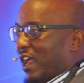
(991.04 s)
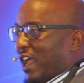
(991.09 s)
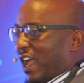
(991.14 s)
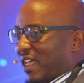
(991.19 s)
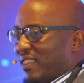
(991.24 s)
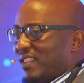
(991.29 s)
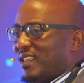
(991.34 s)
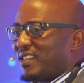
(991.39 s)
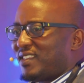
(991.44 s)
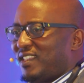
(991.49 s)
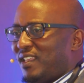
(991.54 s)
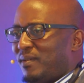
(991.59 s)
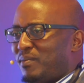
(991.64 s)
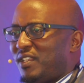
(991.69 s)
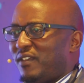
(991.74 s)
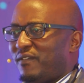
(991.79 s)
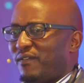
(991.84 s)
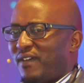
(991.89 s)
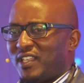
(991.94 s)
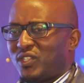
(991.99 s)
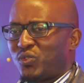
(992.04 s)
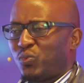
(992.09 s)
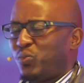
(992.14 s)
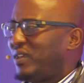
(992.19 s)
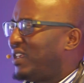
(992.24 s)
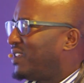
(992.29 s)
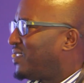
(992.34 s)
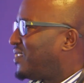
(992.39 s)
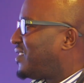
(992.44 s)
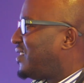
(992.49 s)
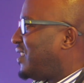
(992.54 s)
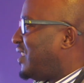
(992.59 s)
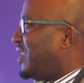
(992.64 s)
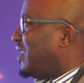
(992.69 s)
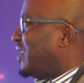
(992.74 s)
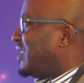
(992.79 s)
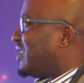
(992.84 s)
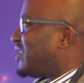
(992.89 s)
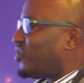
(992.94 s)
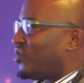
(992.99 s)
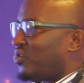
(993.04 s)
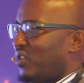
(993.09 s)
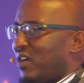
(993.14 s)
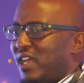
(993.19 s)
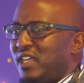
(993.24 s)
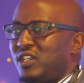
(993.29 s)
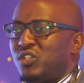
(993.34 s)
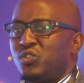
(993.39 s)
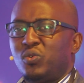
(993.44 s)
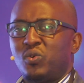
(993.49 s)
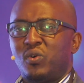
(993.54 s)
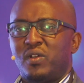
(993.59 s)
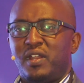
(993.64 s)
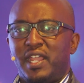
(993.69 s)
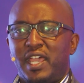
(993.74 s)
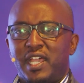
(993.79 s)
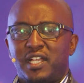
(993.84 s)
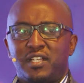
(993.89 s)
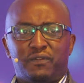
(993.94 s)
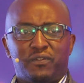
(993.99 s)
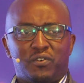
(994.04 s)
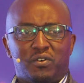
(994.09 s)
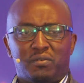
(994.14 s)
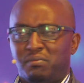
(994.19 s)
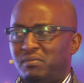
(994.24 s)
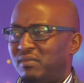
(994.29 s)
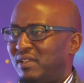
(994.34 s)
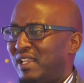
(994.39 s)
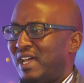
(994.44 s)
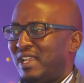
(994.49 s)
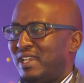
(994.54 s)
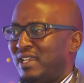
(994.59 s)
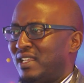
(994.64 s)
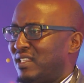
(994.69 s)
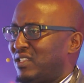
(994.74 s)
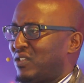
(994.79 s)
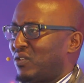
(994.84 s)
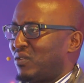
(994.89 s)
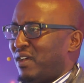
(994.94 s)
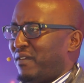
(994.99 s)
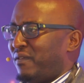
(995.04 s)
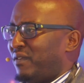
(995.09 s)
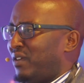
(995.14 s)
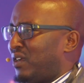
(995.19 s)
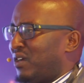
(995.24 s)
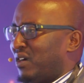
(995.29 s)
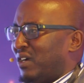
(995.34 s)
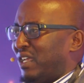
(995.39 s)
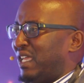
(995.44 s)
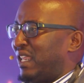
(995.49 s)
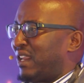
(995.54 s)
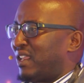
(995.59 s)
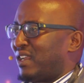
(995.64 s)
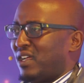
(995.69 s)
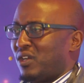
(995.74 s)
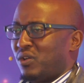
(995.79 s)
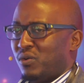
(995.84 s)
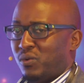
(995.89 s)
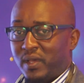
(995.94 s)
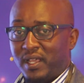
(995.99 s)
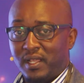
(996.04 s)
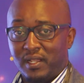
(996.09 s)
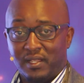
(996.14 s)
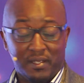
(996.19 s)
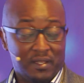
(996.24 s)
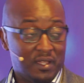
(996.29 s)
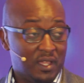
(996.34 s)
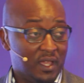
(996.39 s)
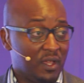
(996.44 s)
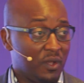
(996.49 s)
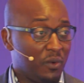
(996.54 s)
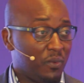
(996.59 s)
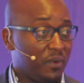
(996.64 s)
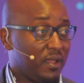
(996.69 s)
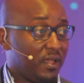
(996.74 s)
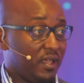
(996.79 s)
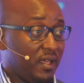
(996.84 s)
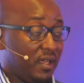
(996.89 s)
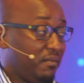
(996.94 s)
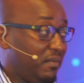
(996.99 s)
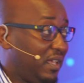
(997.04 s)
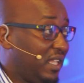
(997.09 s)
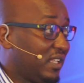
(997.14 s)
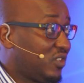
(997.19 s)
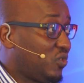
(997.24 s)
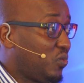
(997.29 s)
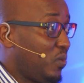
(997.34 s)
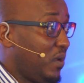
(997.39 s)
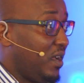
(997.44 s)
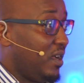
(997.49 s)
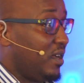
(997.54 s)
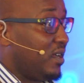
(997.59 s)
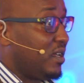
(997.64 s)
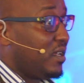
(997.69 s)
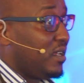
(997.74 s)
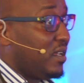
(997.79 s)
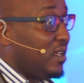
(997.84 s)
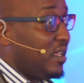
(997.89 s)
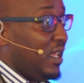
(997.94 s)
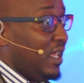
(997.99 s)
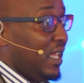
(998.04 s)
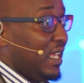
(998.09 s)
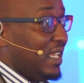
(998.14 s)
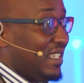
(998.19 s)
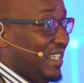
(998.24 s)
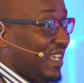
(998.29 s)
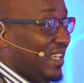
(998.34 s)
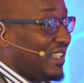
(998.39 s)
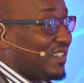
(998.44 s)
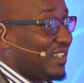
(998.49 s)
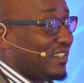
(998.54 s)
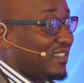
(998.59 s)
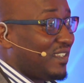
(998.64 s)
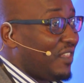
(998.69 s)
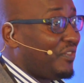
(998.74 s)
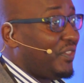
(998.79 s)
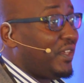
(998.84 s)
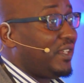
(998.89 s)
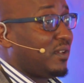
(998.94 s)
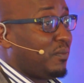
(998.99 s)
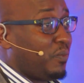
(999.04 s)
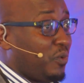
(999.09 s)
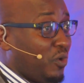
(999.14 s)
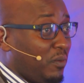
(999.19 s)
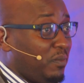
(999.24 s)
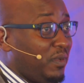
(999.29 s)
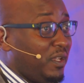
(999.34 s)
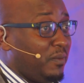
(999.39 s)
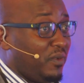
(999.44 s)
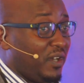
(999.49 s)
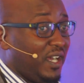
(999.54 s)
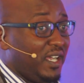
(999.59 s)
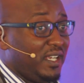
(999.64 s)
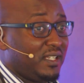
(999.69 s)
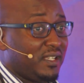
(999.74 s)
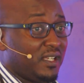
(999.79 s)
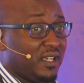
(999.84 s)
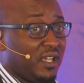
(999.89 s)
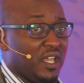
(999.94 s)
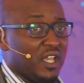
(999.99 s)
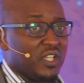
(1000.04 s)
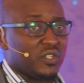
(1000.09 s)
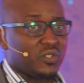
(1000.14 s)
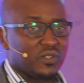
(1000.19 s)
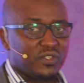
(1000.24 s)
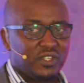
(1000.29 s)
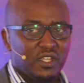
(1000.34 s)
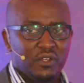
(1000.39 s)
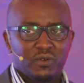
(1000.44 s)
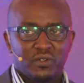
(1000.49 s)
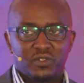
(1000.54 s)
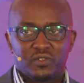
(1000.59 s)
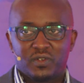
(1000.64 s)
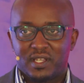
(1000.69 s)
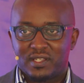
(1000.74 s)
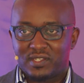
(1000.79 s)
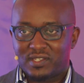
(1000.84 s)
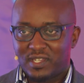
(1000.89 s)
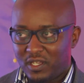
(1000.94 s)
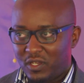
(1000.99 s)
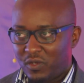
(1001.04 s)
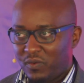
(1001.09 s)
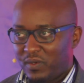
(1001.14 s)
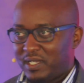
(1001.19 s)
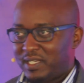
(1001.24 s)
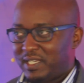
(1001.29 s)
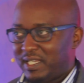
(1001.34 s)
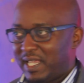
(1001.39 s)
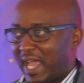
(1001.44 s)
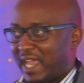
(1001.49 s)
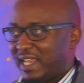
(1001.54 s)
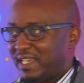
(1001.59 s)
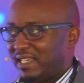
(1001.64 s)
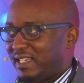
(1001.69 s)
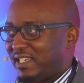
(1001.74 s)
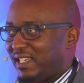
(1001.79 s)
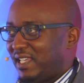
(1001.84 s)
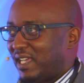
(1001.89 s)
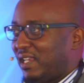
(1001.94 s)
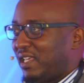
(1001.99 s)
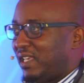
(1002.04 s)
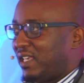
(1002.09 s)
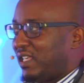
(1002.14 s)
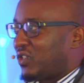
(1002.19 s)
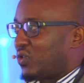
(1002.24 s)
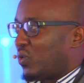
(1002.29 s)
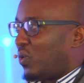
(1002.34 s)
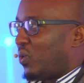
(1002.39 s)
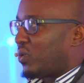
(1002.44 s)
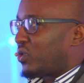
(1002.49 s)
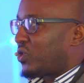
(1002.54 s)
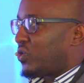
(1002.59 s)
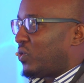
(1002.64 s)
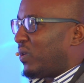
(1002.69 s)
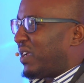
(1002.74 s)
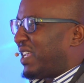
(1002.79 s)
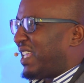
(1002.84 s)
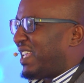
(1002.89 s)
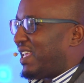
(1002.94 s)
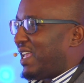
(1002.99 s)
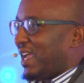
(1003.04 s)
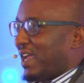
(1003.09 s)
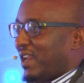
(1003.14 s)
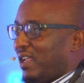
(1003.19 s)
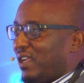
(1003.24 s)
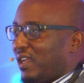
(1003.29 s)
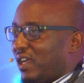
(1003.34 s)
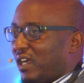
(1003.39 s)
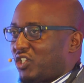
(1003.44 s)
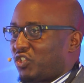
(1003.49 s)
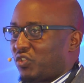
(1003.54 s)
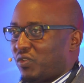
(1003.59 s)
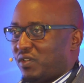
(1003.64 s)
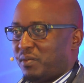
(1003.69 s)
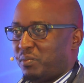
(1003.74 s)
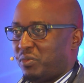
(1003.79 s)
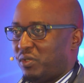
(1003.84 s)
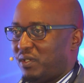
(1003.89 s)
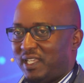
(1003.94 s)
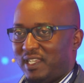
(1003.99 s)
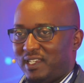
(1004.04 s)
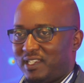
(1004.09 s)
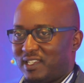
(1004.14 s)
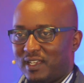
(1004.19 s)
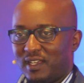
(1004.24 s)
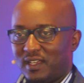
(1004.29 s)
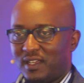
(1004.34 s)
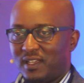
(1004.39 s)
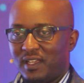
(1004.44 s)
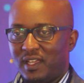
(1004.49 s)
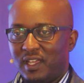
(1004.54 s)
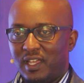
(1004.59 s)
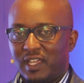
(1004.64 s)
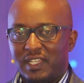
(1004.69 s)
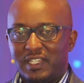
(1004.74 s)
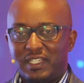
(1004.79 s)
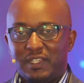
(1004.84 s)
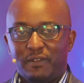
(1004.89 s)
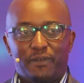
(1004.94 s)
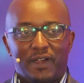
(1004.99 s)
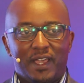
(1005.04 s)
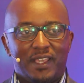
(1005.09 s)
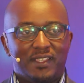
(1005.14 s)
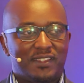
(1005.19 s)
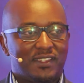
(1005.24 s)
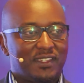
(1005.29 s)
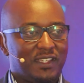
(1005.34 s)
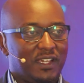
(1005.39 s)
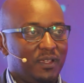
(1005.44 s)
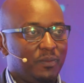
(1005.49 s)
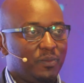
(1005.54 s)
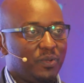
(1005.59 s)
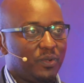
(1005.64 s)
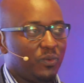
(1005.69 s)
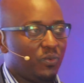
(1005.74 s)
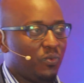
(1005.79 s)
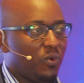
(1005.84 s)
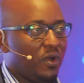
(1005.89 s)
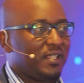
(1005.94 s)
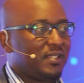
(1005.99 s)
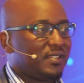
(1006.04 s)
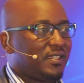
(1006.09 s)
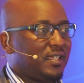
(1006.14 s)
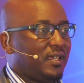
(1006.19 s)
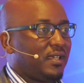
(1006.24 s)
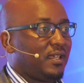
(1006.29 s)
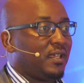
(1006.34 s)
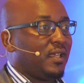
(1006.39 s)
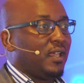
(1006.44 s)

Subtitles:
and the same device we are seeing it's trying to connect from London, South Africa, Iran, or elsewhere, tells us that there's a problem, right? So zero trust security ideally is also getting actionable data. Device type, what is the